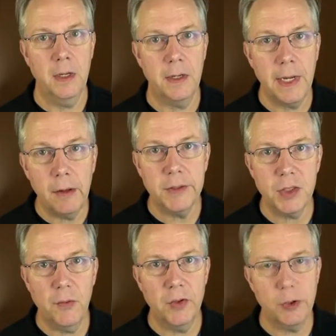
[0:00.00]
Now
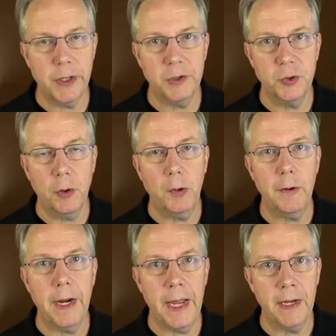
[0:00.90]
let's go over to our
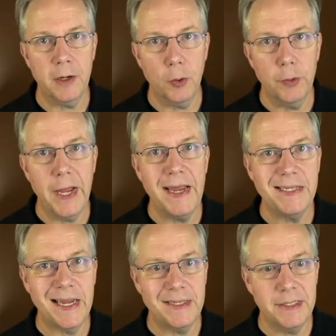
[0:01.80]
controller and
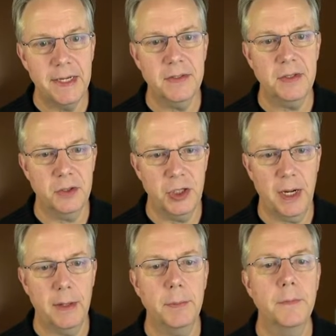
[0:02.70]
create a test
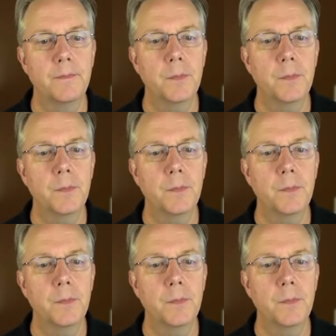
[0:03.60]
job.